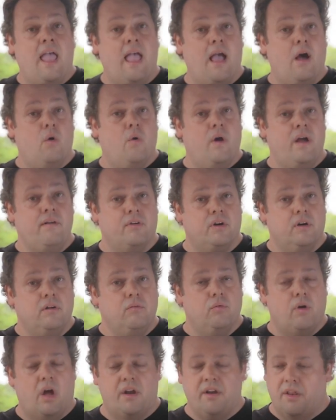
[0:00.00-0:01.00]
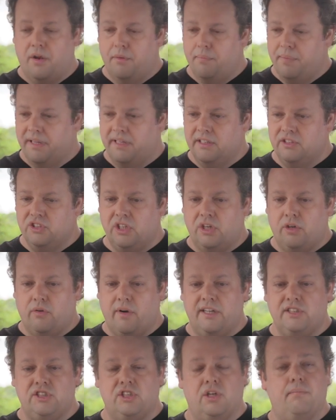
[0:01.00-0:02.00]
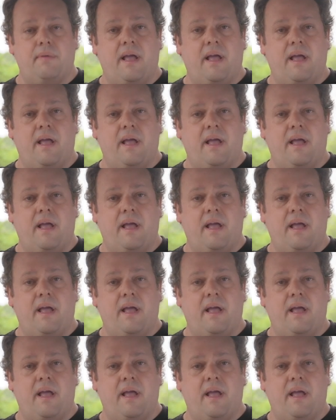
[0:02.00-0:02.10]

However, another big consideration